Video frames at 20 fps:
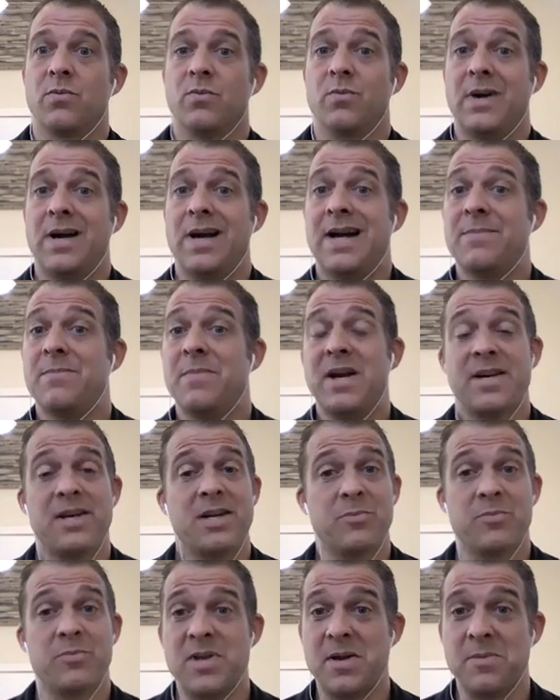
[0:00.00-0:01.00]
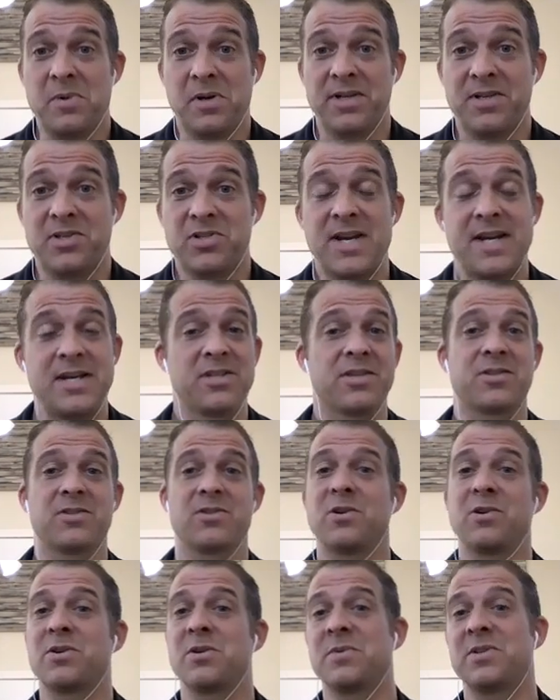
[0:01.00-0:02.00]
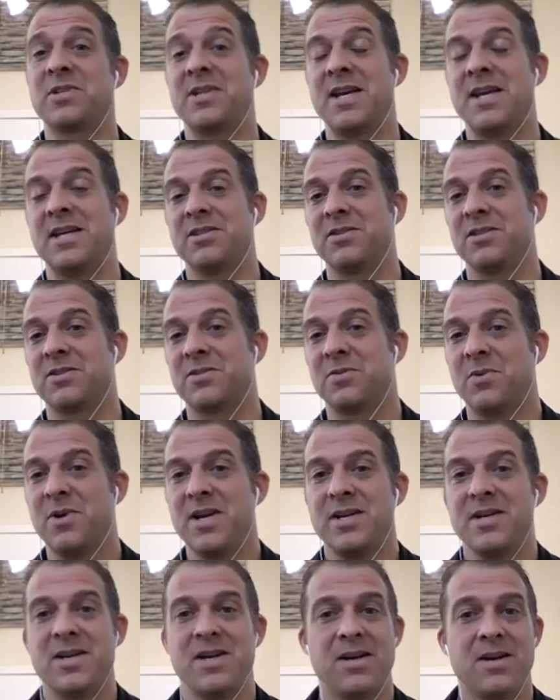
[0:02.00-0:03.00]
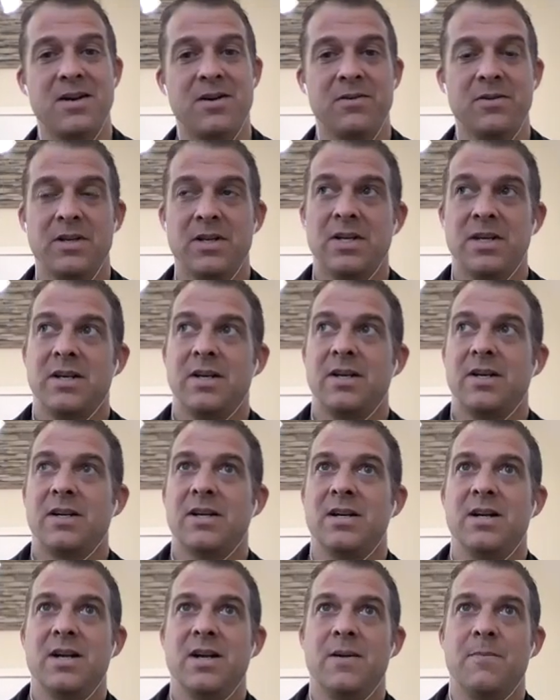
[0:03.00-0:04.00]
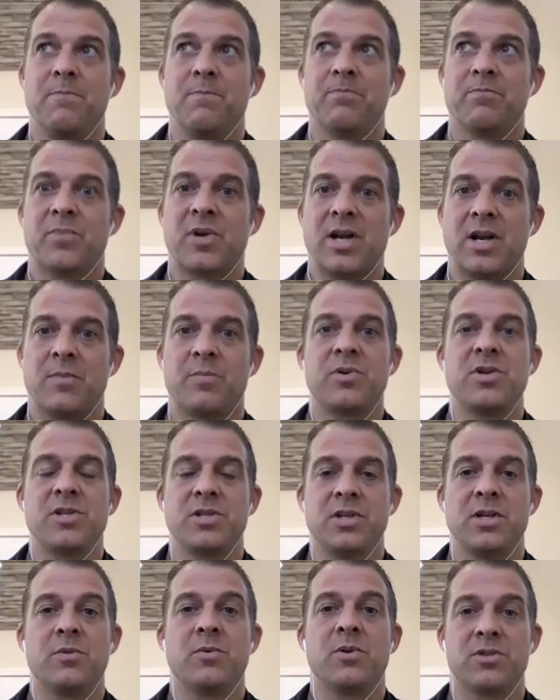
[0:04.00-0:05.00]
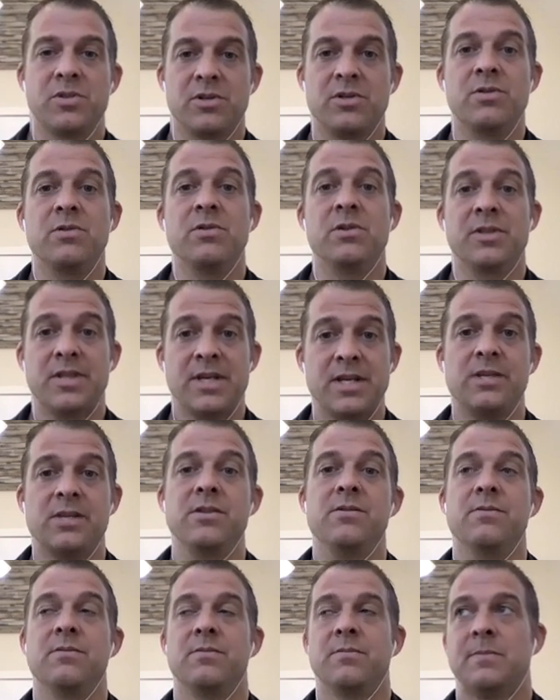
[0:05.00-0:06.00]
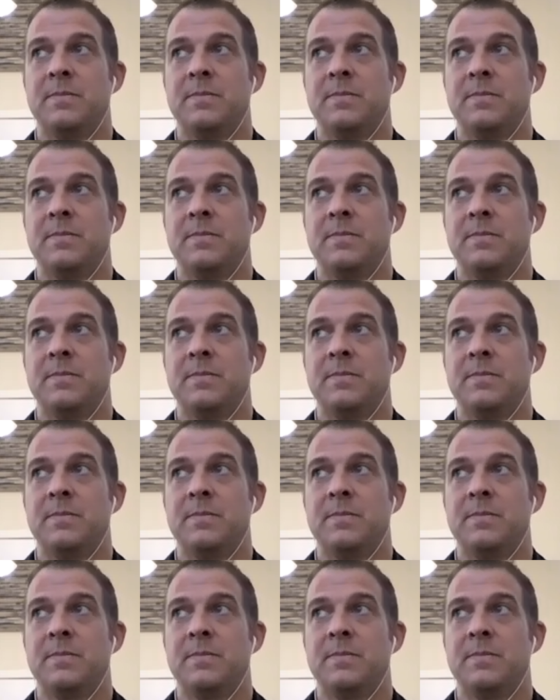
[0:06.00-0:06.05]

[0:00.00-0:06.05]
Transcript: I might not be able to change the circumstances right now, but I appreciate what you're doing. Thank you.